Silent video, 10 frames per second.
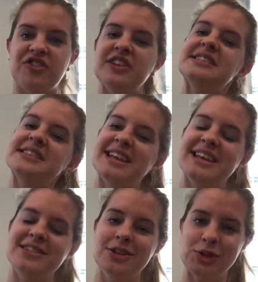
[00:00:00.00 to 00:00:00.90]
fits
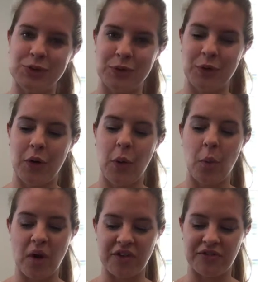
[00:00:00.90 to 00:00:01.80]
into
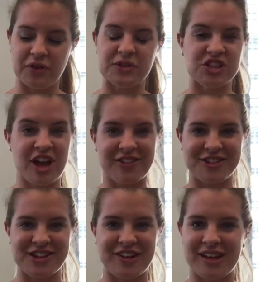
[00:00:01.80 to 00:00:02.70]
one of those
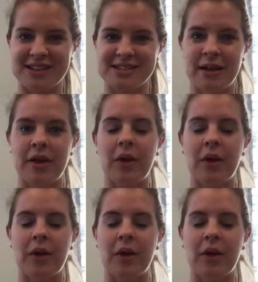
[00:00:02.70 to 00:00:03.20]
challenge areas.